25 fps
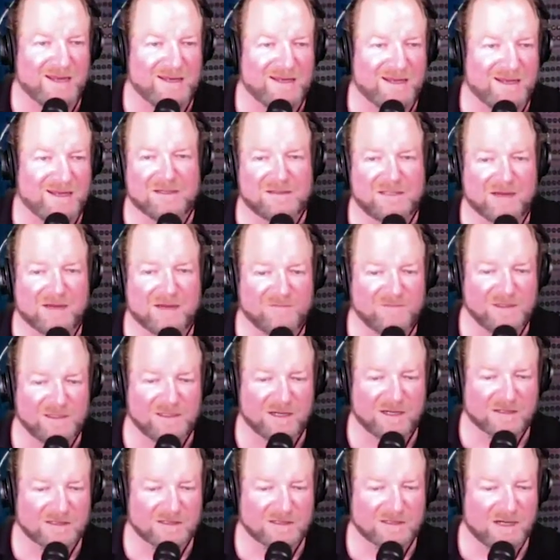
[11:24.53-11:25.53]
And definitely in
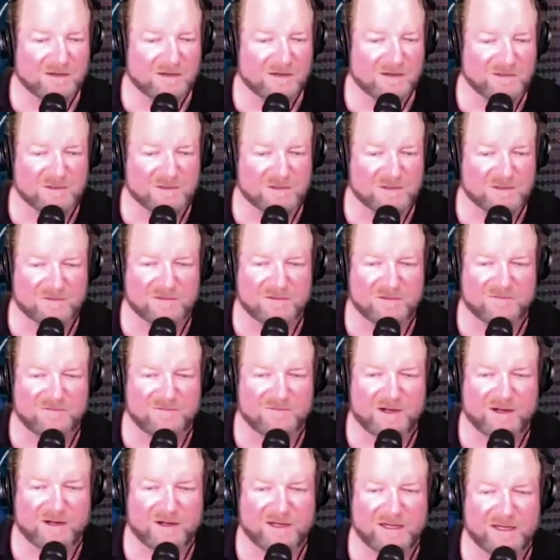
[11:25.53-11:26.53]
our coverage, we're
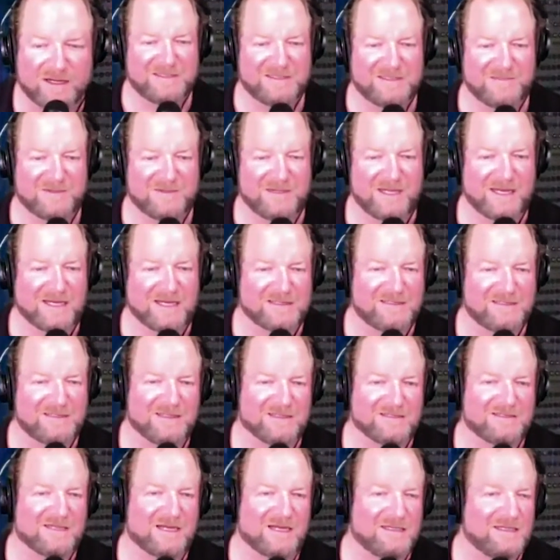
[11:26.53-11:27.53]
very sympathetic to
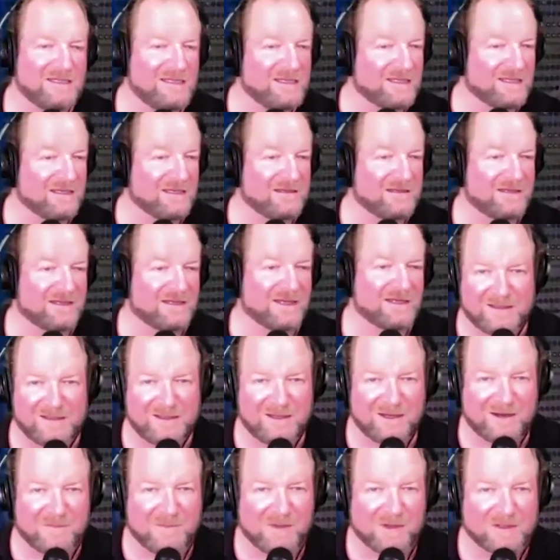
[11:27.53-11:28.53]
this idea that
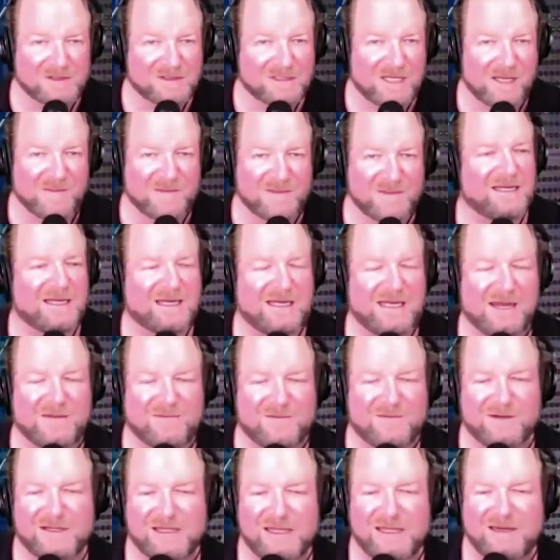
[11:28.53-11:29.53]
most companies can
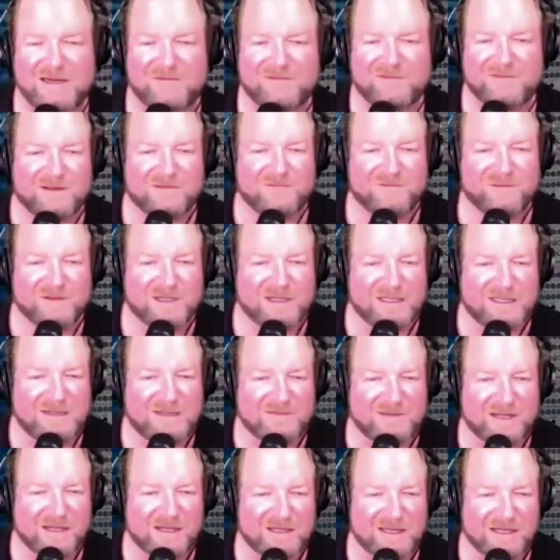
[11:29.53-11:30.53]
never fully leave
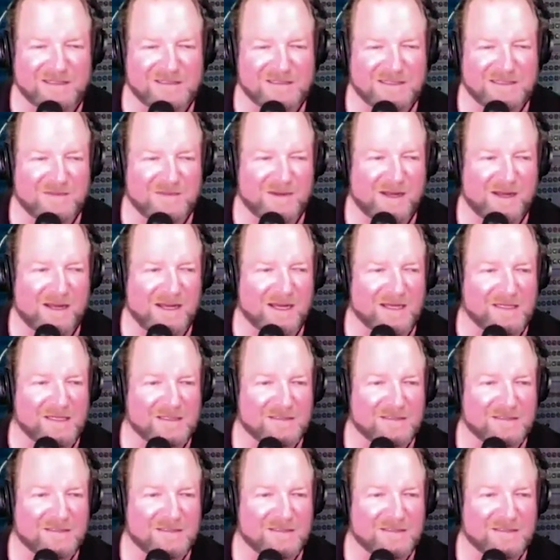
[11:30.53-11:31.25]
that legacy behind.